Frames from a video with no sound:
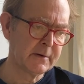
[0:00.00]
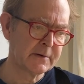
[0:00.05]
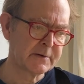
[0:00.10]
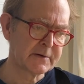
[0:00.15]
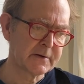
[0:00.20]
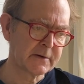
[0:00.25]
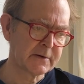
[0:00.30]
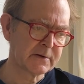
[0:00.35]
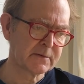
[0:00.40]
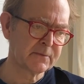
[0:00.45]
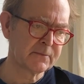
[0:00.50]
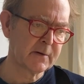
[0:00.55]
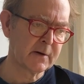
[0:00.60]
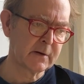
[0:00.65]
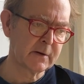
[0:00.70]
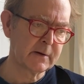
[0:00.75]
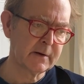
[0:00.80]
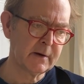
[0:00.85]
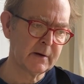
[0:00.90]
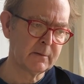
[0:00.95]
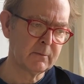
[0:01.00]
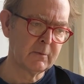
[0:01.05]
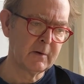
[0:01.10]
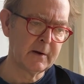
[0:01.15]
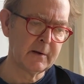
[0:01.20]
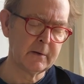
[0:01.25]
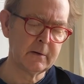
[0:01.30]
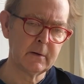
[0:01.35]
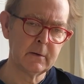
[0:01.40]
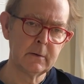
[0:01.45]
schizophrenically
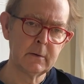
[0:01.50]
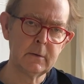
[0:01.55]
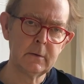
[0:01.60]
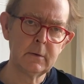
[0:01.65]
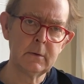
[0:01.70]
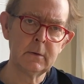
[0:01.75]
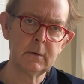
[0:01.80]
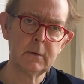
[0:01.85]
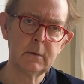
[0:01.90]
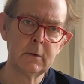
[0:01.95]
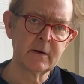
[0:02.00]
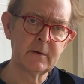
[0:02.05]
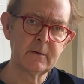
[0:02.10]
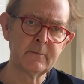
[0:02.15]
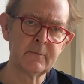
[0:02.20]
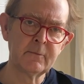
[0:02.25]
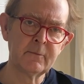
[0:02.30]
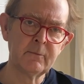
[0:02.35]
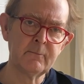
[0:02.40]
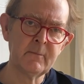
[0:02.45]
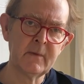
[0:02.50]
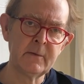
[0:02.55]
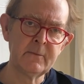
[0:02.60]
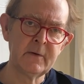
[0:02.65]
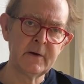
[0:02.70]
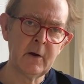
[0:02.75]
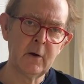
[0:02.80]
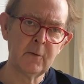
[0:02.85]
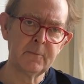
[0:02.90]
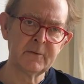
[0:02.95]
unwell. Memory
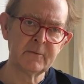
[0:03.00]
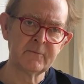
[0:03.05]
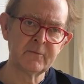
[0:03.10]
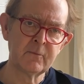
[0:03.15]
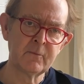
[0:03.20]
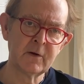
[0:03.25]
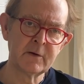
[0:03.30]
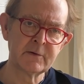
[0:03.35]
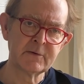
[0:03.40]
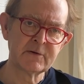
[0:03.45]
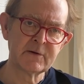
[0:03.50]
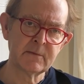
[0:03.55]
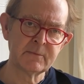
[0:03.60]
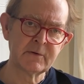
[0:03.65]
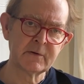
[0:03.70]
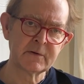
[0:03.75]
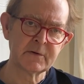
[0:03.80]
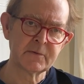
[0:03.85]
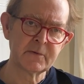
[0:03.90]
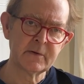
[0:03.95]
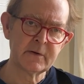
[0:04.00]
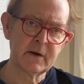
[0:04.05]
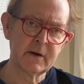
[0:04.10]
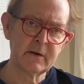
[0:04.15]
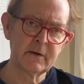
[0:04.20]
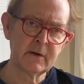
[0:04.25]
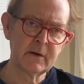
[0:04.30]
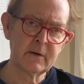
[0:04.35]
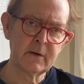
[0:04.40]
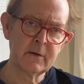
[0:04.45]
hopping from one subject to
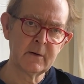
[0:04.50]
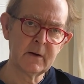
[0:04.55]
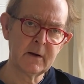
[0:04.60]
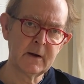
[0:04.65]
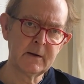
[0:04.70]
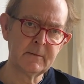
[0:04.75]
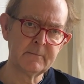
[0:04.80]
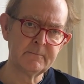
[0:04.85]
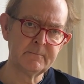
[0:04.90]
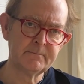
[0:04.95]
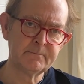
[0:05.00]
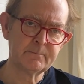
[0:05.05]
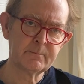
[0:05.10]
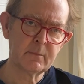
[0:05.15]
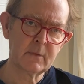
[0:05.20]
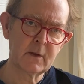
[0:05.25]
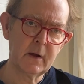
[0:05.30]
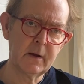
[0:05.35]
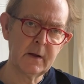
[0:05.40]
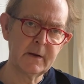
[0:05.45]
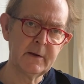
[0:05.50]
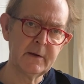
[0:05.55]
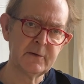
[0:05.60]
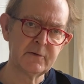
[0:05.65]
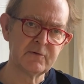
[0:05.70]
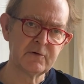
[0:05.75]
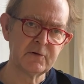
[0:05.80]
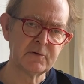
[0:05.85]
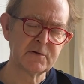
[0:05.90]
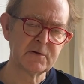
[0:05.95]
another,
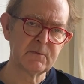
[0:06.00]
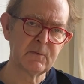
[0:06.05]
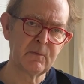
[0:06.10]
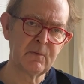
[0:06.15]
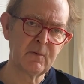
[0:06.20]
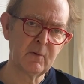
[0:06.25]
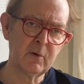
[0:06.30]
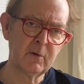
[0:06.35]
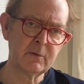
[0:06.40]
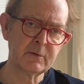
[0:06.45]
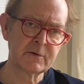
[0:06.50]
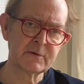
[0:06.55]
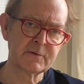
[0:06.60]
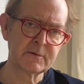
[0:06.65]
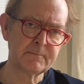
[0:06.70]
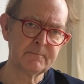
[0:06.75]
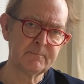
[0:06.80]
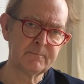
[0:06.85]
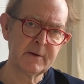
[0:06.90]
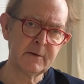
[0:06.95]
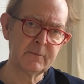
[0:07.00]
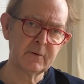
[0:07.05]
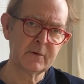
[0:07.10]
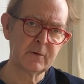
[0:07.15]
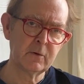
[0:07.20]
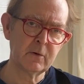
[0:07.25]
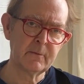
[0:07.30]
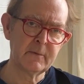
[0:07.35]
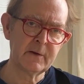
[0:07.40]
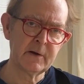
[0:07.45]
intrusive thoughts, people
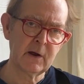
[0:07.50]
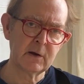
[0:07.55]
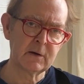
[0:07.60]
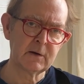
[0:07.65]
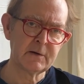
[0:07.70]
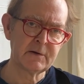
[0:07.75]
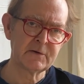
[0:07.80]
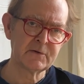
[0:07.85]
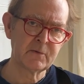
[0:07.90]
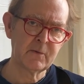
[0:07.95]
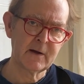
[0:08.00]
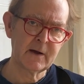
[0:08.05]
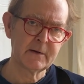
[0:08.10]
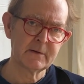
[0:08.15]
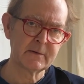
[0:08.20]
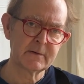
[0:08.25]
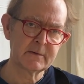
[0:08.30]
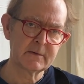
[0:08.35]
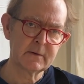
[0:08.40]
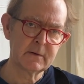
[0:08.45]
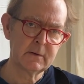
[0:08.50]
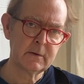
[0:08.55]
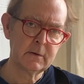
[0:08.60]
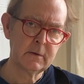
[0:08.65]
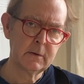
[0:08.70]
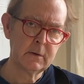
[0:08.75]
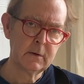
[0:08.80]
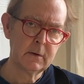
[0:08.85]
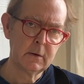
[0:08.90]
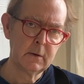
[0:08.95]
calling me an ugly twat,
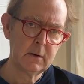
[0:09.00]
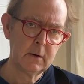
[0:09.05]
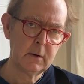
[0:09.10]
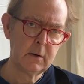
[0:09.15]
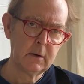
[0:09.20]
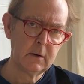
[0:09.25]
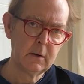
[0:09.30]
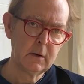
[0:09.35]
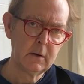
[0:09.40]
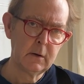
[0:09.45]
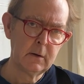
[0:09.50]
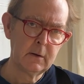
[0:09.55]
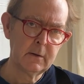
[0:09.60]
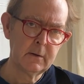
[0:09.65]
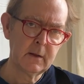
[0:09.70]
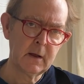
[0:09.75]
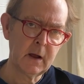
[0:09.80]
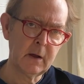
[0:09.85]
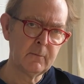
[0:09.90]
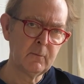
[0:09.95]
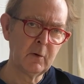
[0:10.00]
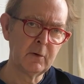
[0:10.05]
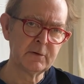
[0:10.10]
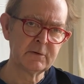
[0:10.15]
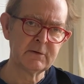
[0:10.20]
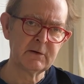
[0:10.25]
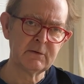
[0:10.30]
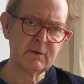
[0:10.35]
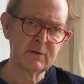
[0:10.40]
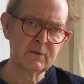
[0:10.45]

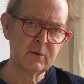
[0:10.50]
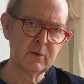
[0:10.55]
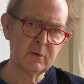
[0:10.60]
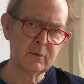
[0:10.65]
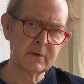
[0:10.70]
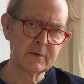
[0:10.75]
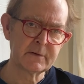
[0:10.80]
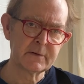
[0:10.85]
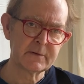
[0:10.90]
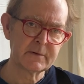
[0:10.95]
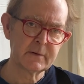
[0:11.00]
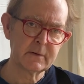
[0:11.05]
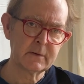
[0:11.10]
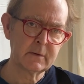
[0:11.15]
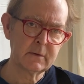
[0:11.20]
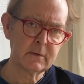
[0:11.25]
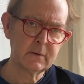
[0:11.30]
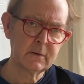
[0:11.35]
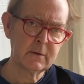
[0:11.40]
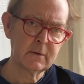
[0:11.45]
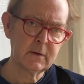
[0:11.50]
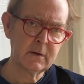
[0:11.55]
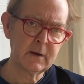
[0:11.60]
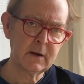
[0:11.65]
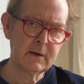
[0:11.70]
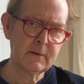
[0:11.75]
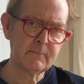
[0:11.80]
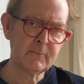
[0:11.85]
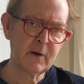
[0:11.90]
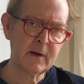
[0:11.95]
unwanted thoughts,
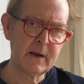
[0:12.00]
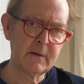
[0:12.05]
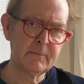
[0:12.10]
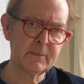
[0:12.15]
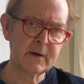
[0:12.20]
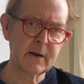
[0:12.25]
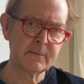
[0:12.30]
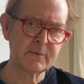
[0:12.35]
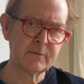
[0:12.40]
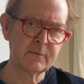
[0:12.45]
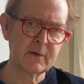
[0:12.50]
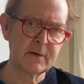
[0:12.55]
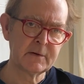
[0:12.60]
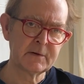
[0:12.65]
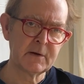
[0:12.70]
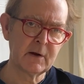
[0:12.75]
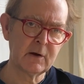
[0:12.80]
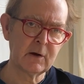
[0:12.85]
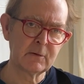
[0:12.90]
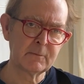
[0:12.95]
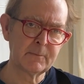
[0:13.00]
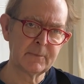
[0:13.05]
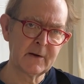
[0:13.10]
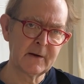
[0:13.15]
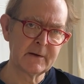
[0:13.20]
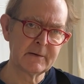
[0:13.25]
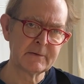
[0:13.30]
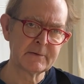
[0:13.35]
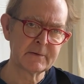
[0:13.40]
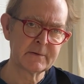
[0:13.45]
my head becomes a very dark
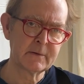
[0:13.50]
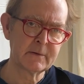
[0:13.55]
place.